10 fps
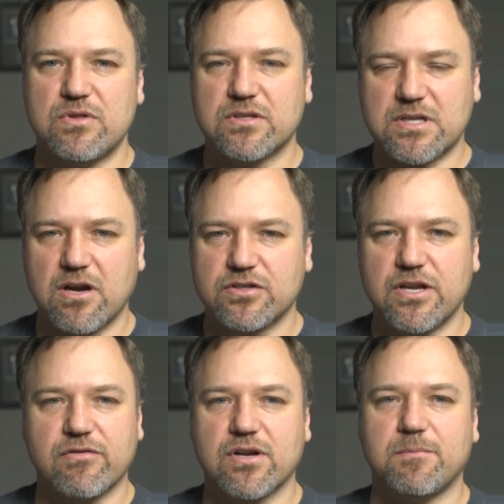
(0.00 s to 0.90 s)
this car's
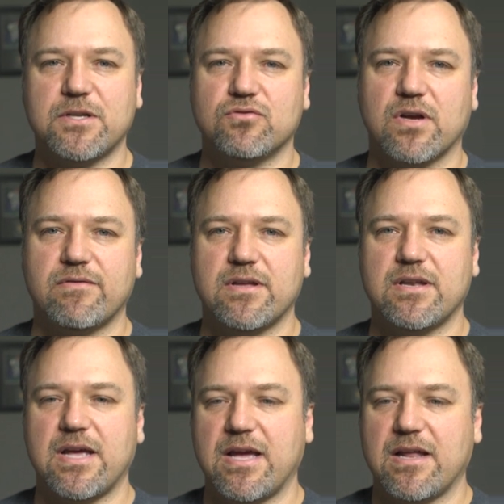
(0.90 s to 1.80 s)
never going to be
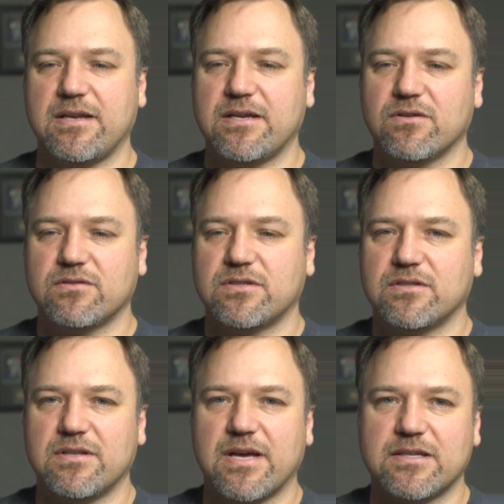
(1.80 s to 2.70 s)
driven, and here's
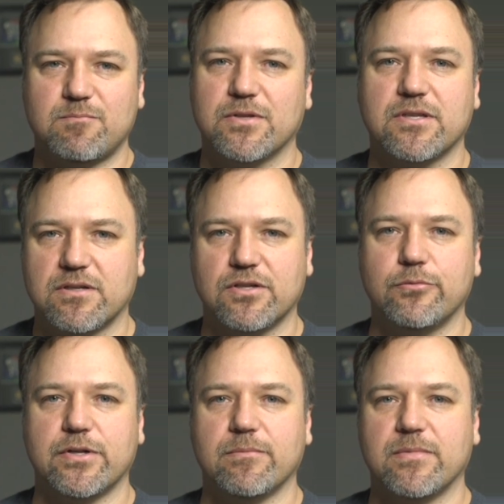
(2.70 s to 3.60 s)
a nice billet
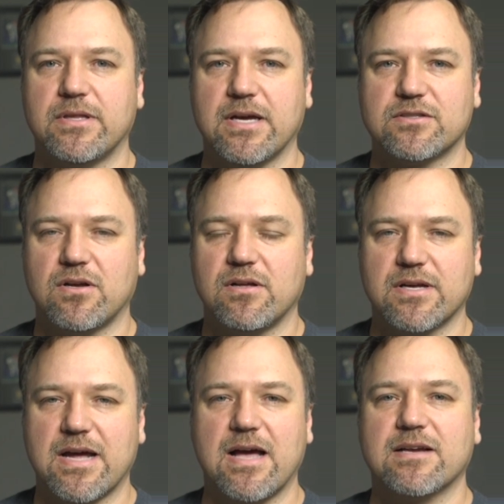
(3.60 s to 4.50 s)
aluminum that's all
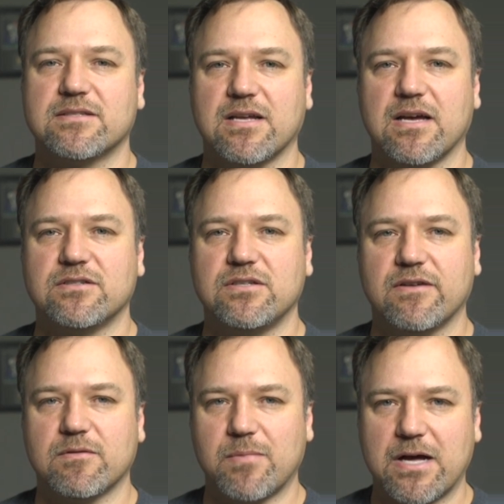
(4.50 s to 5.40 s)
going to oxidize and you
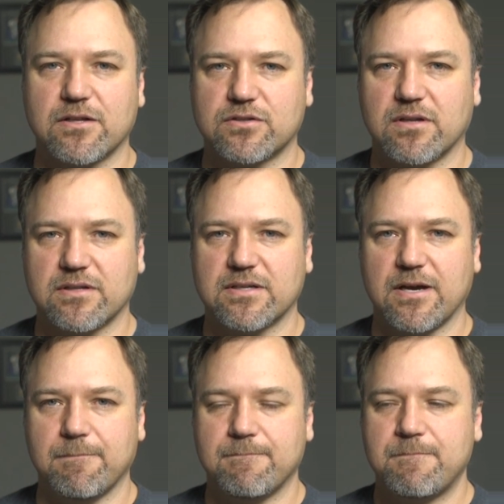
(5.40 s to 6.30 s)
have to polish all the
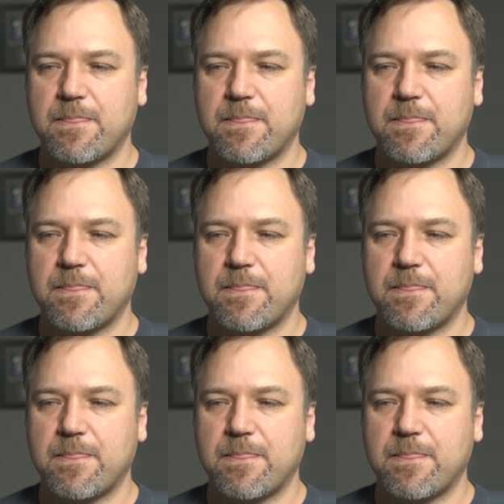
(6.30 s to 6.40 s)
time.